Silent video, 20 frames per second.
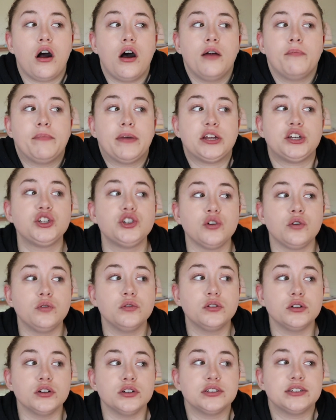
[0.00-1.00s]
on my
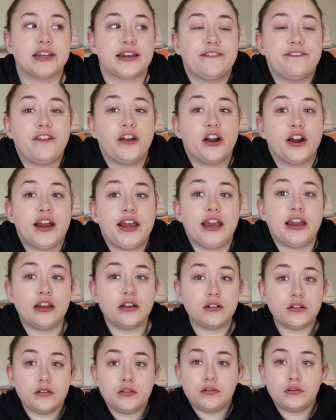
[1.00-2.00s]
shoulders, like very,
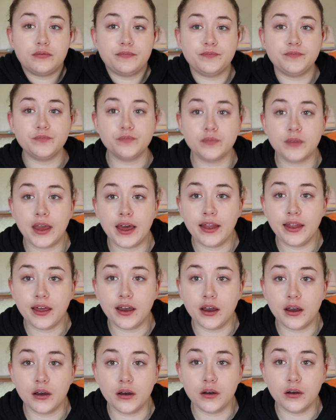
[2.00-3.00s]

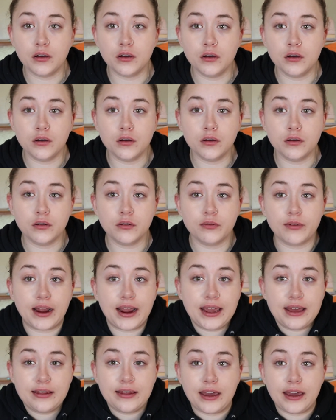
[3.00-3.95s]
hello, right?